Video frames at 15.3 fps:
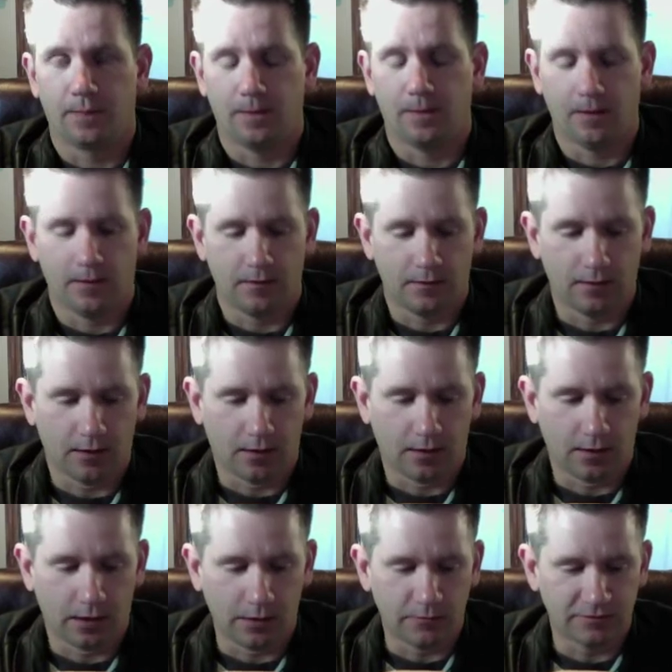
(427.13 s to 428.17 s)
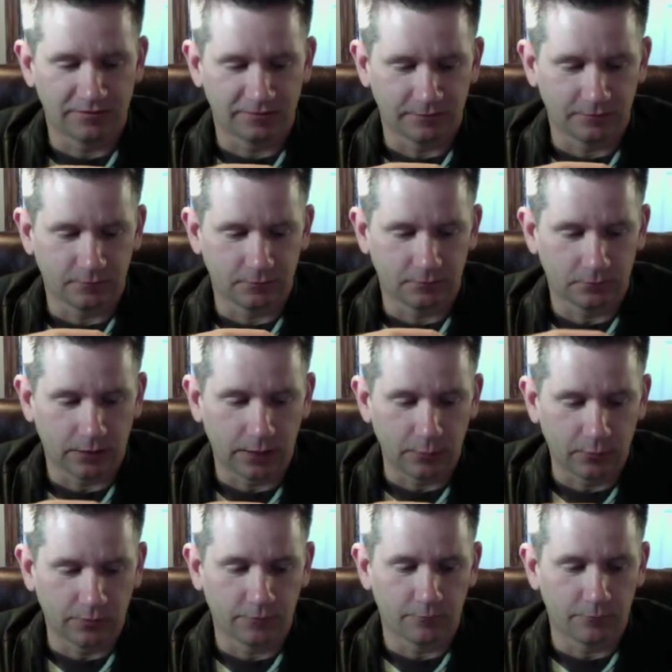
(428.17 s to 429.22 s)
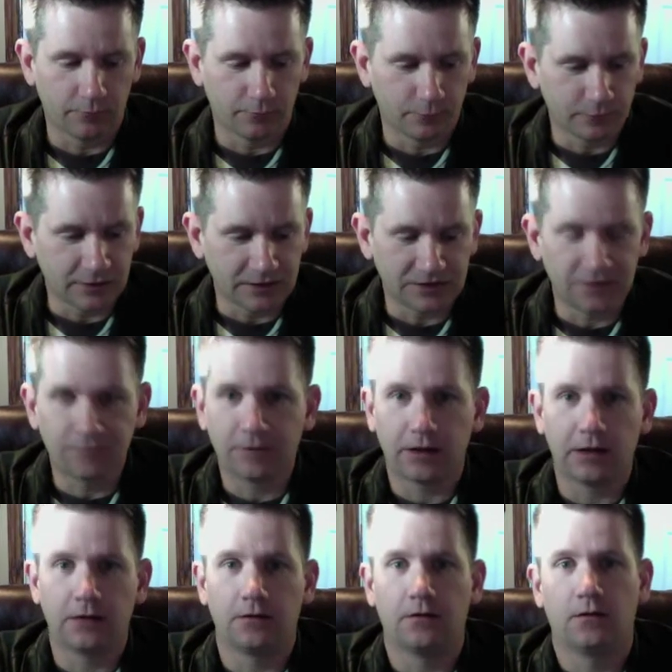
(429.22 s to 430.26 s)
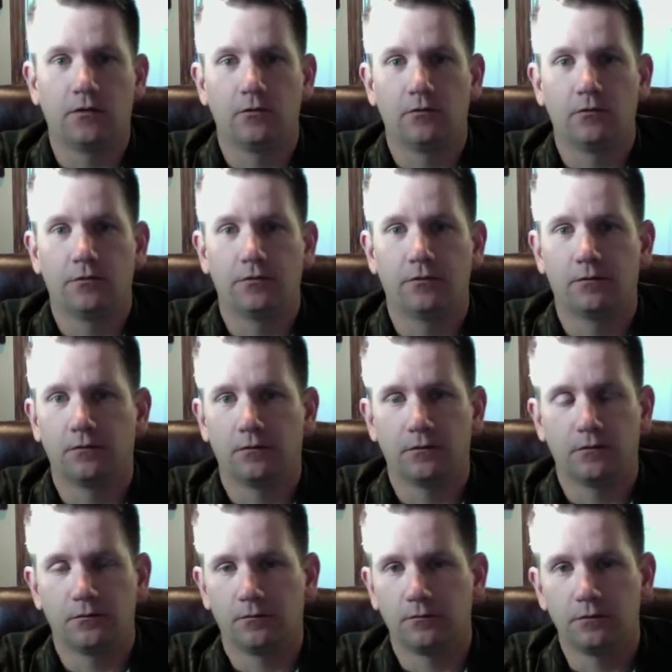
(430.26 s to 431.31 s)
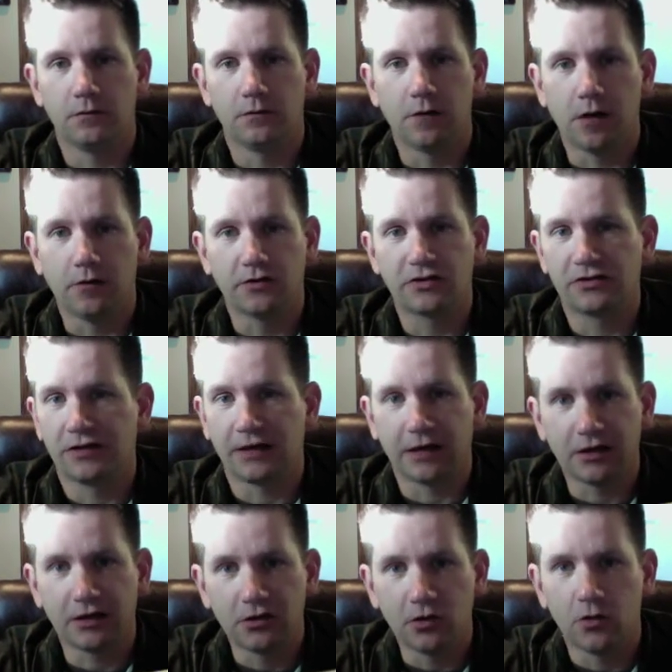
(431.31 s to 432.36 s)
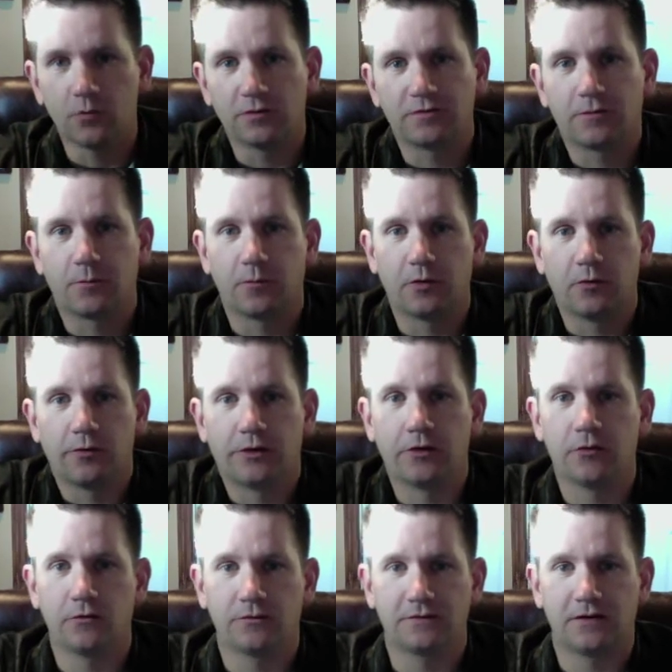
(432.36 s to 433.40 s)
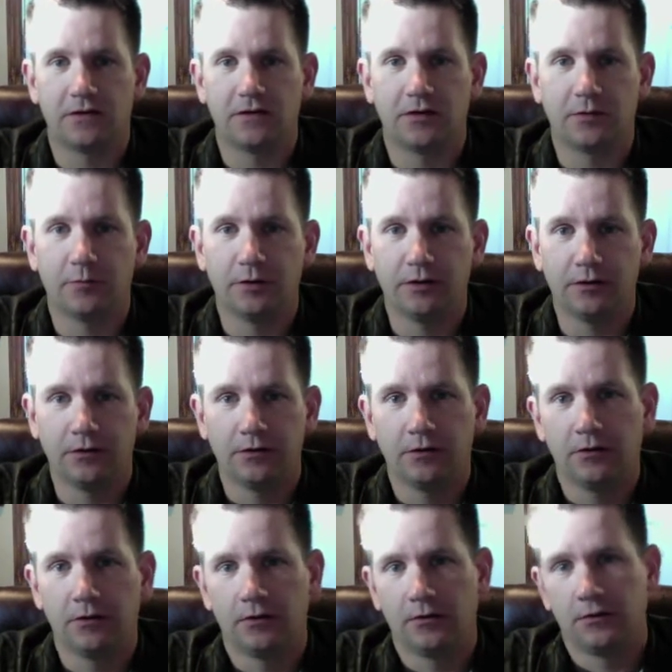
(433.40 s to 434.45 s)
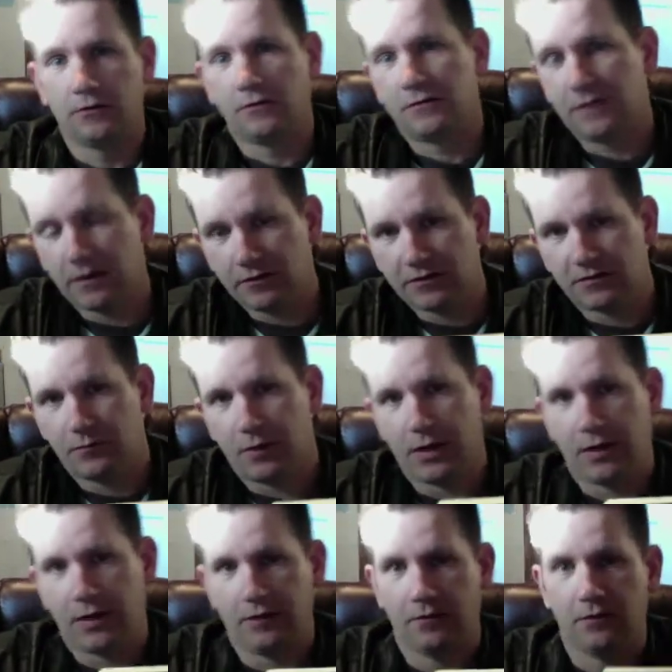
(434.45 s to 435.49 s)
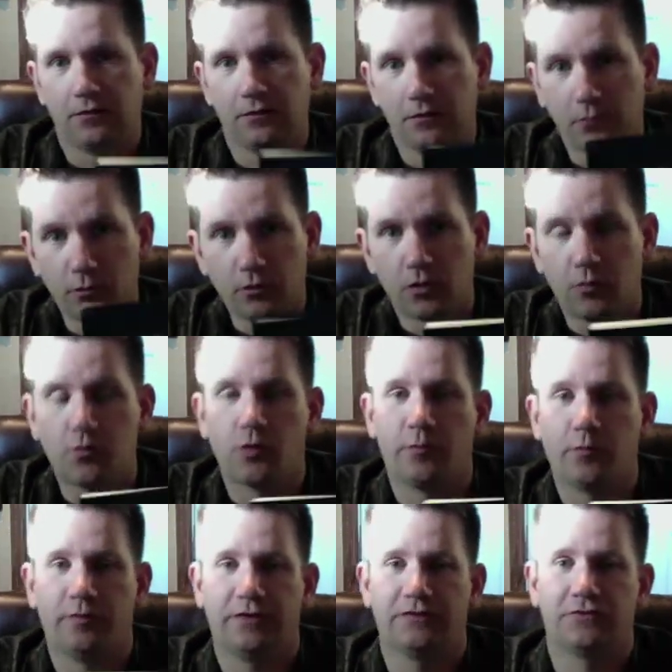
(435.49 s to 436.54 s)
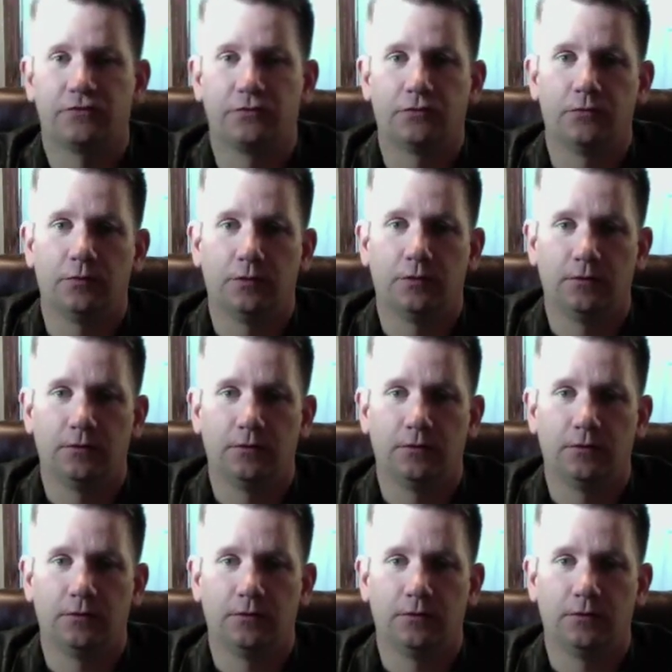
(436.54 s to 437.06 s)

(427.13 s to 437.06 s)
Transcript: And I was able to testify with knowledge that I know was from the Holy Ghost telling me to tell this man that the Book of Mormon is true.